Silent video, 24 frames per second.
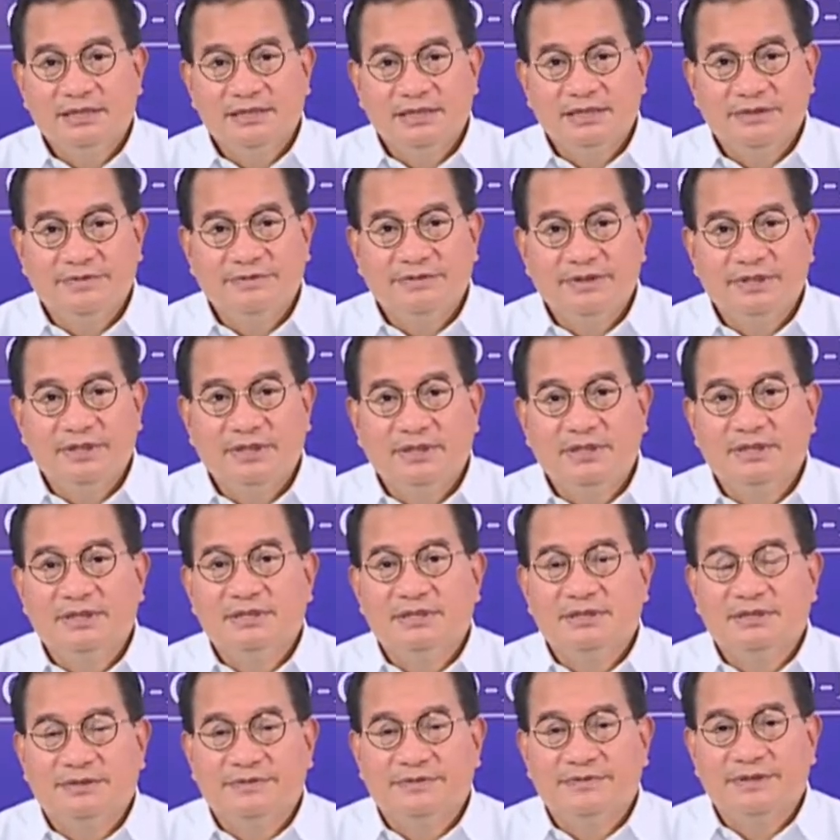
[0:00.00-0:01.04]
the
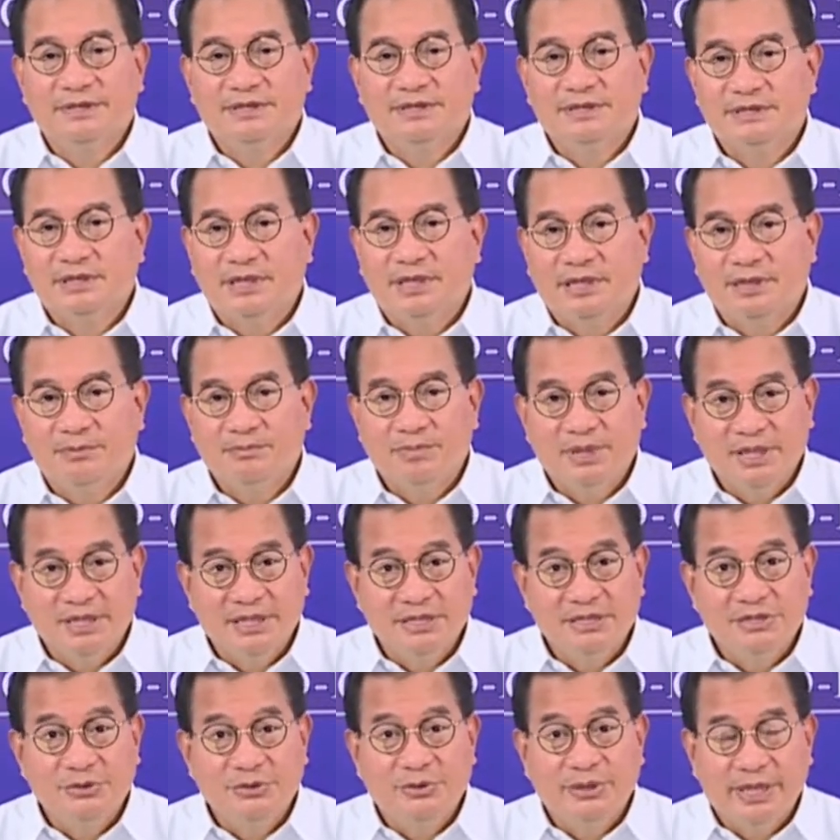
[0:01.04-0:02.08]
Civil Service
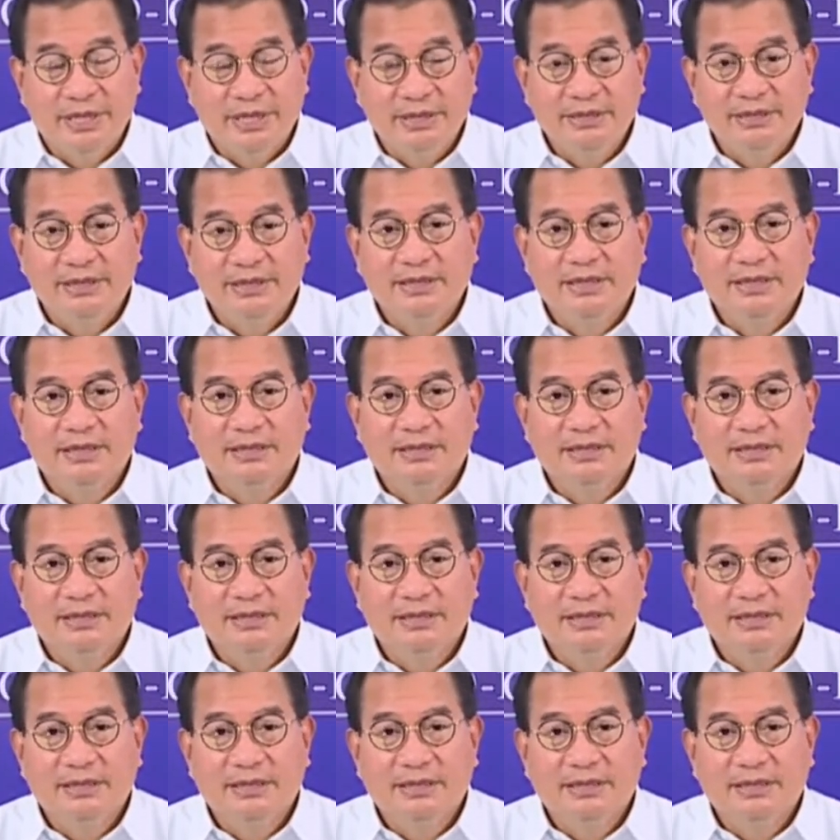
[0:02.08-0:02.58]
Police Unit,